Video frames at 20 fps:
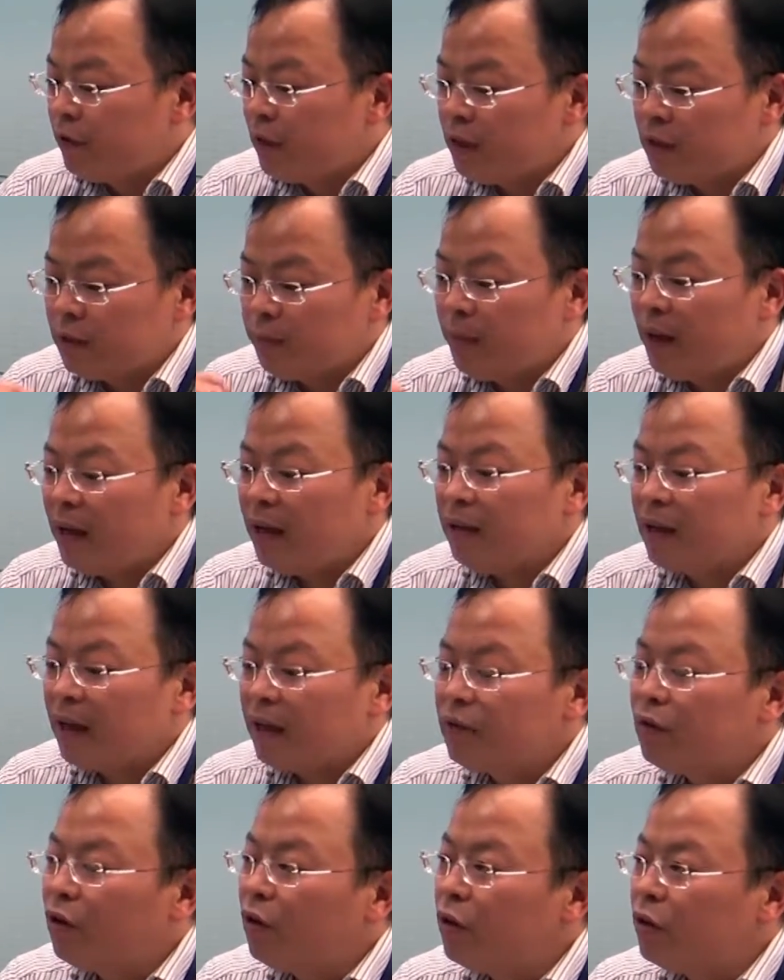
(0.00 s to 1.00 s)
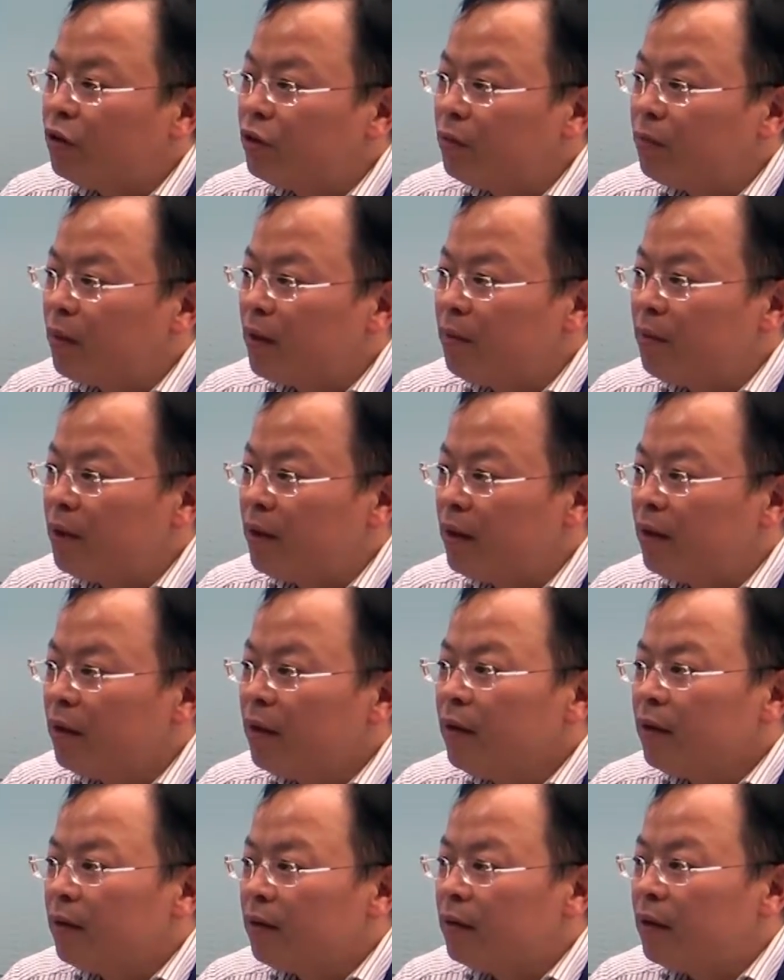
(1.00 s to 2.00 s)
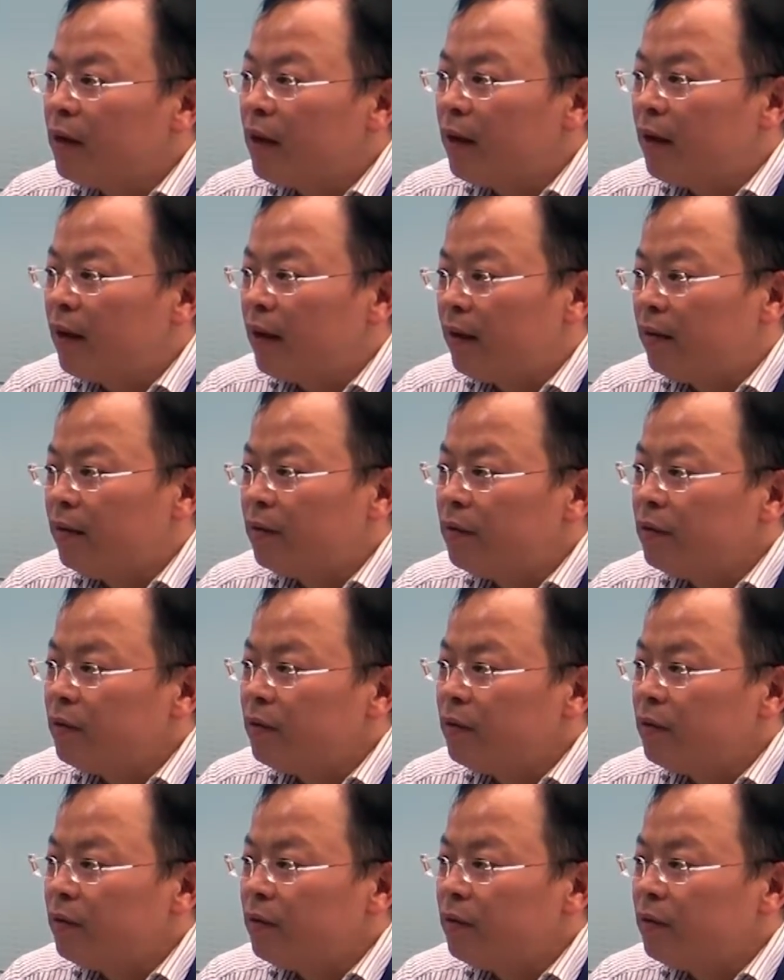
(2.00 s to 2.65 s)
display technology, maybe the